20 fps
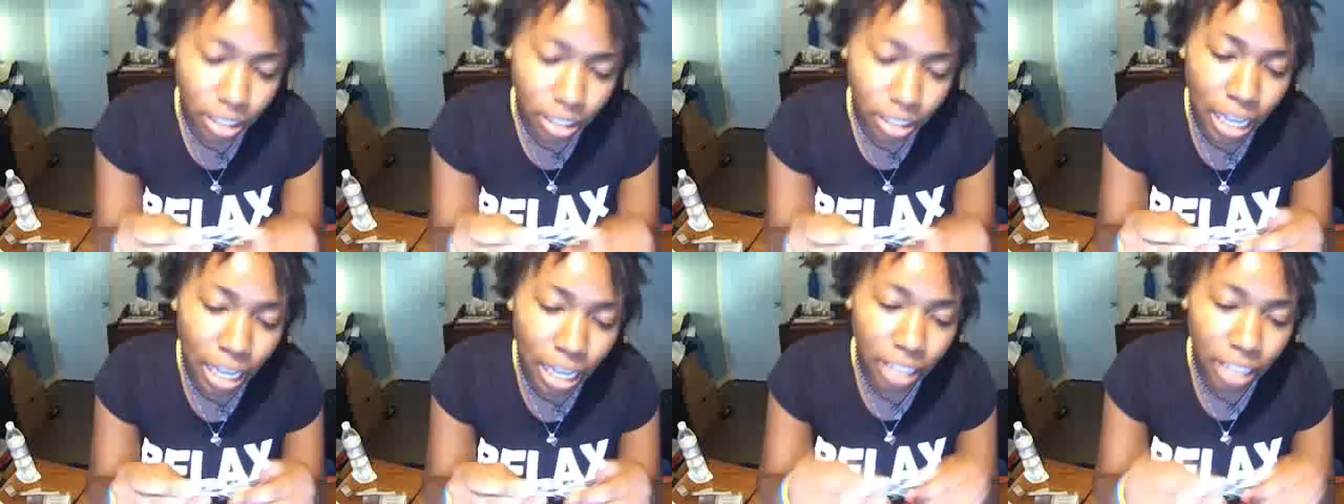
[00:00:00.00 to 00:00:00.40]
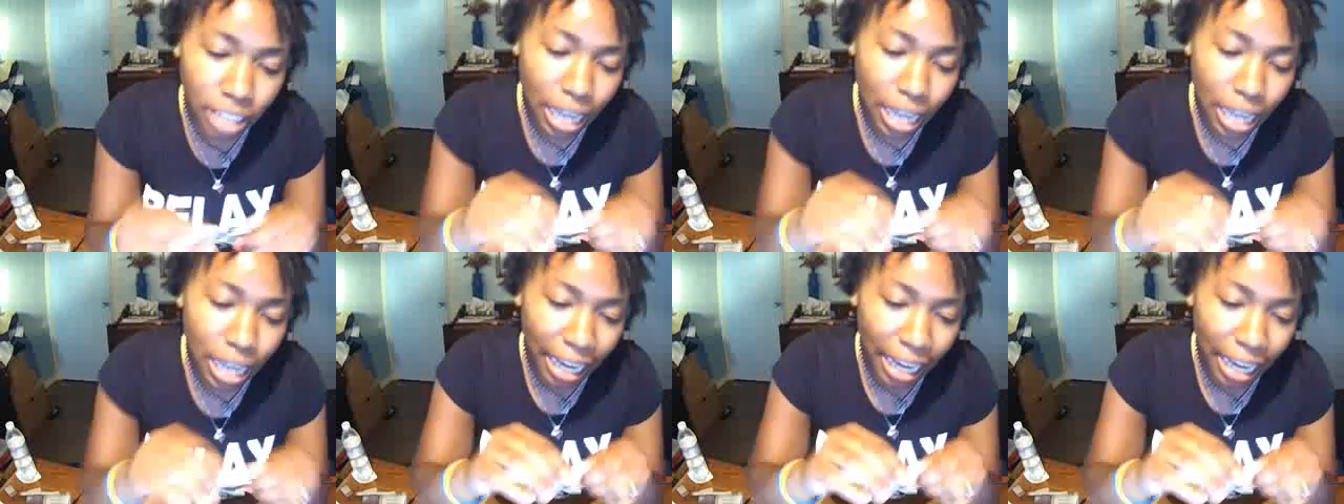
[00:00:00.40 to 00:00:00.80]
of
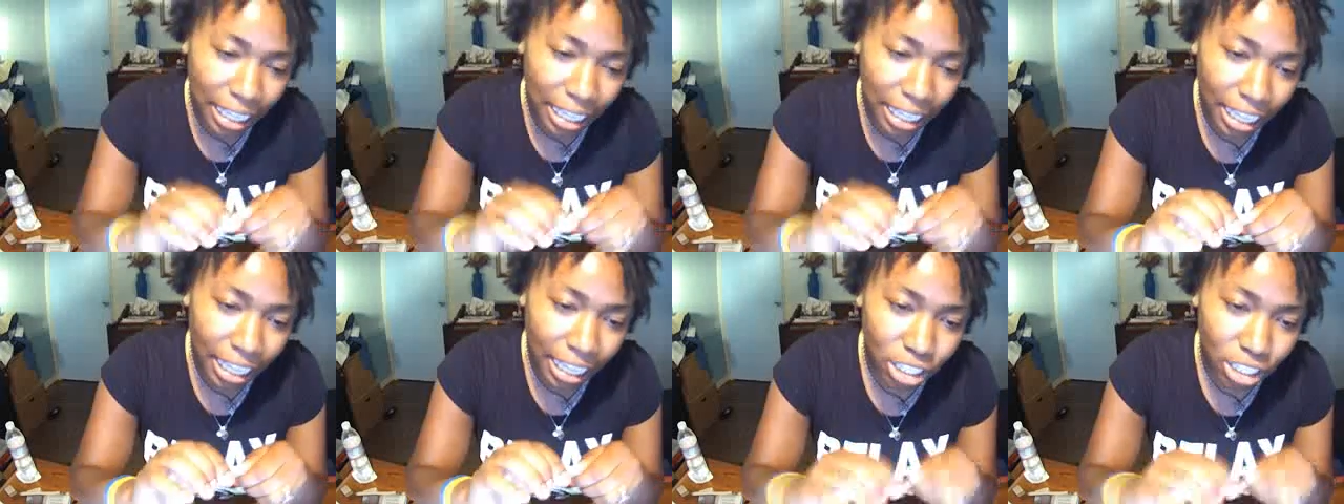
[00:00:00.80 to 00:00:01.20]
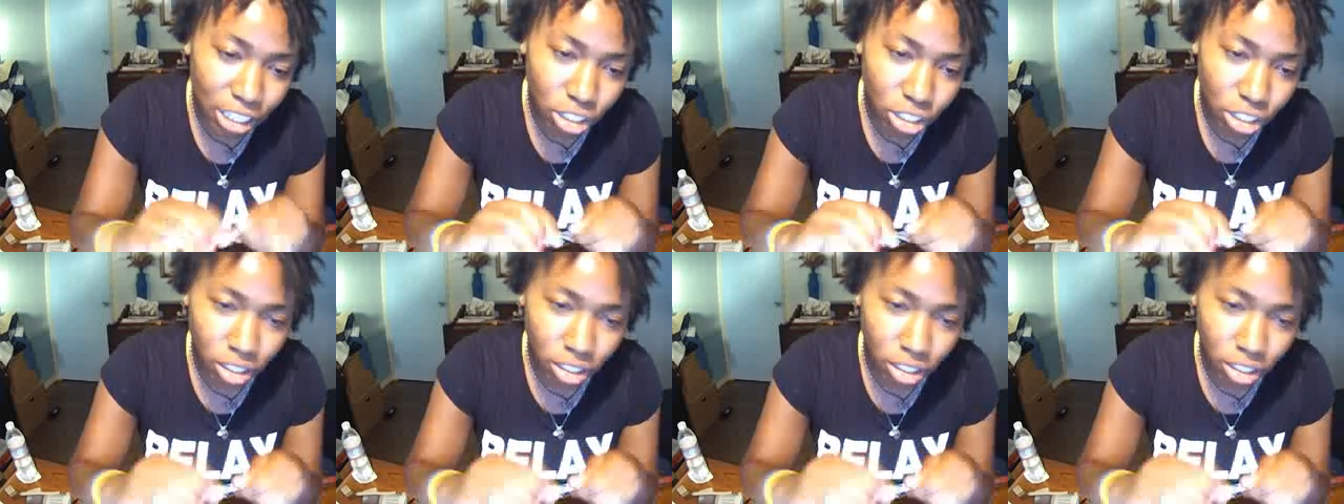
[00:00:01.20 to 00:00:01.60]
tiny-ish
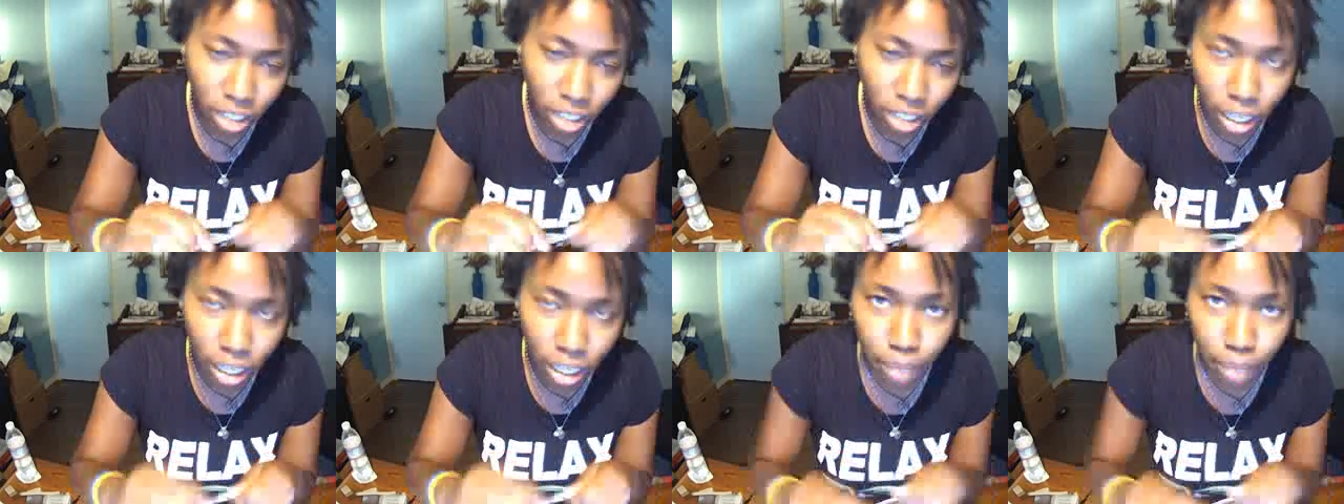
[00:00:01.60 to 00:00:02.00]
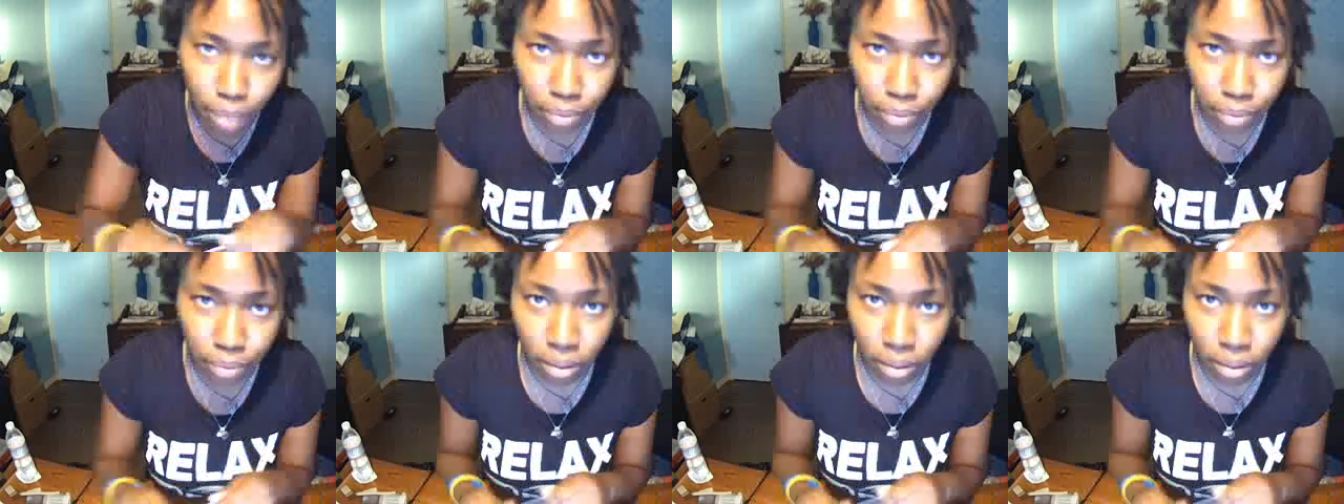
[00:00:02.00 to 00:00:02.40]

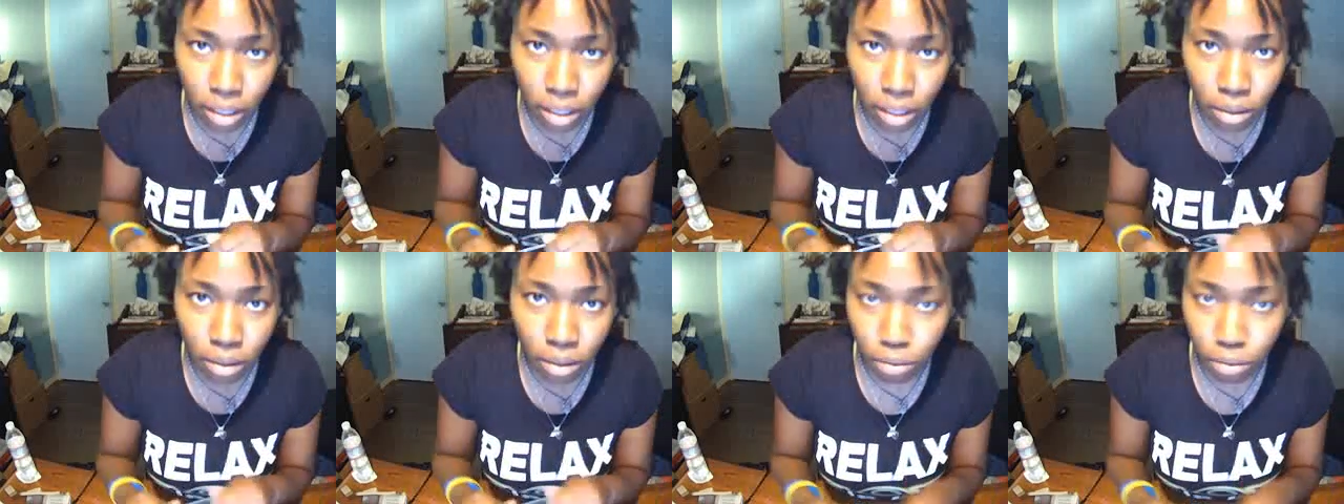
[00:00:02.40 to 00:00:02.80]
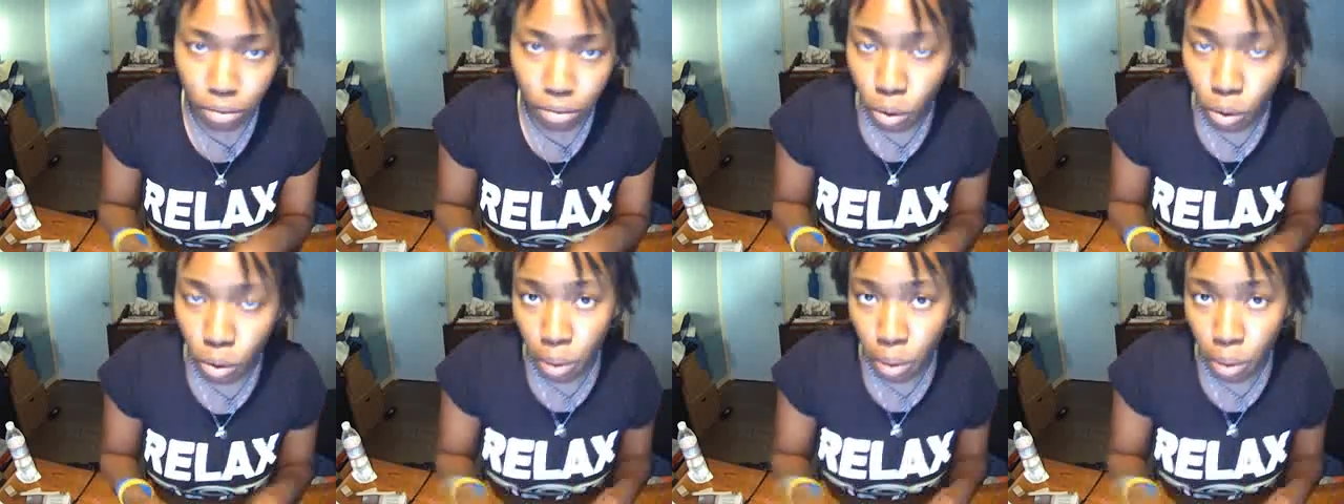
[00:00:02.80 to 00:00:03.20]
for
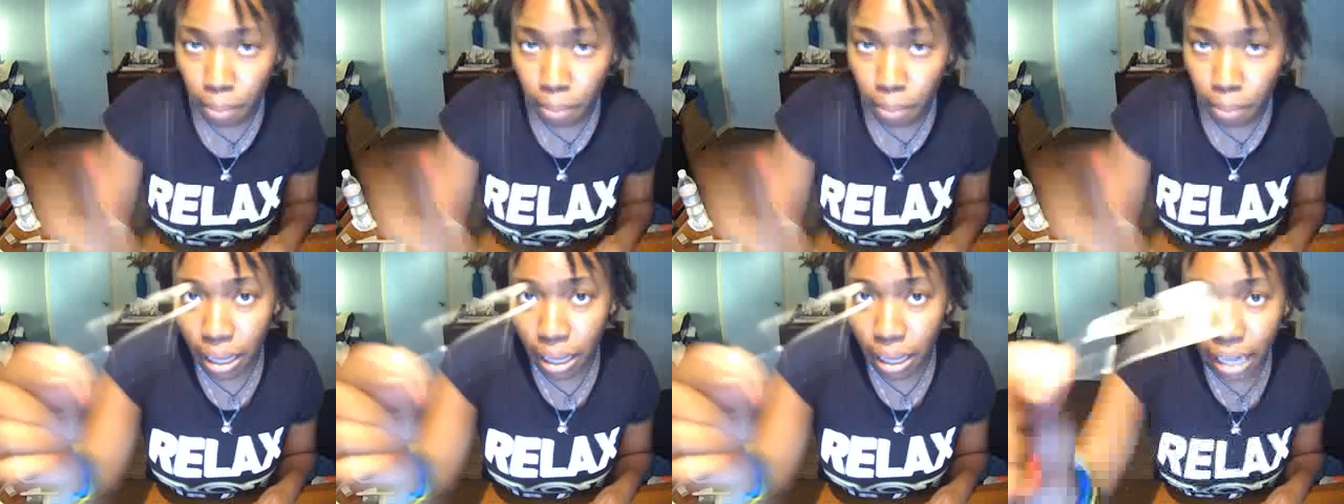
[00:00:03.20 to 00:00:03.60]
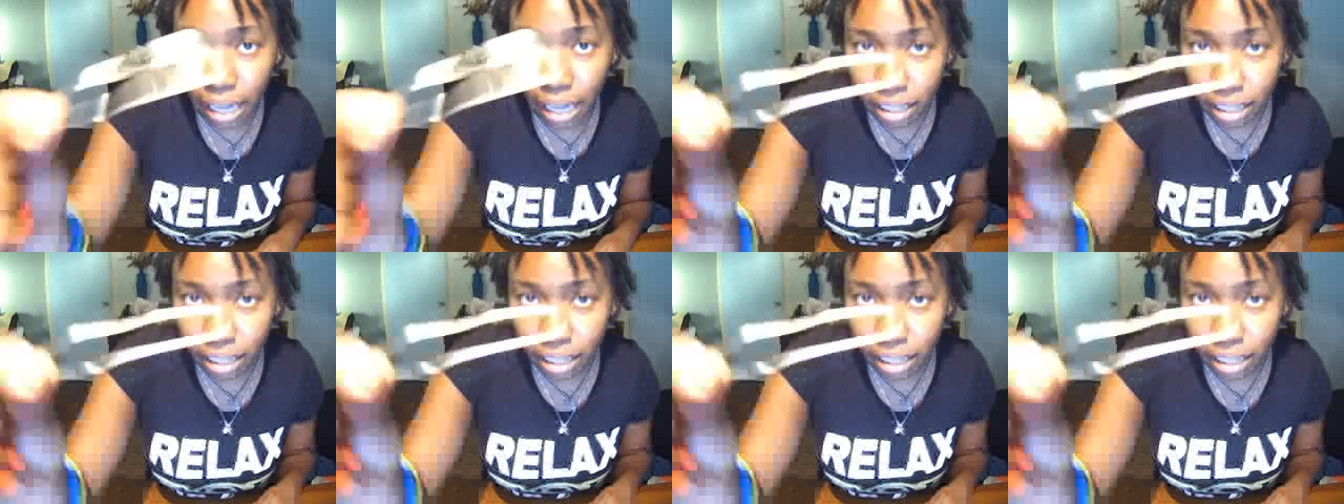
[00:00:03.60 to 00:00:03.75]
my locks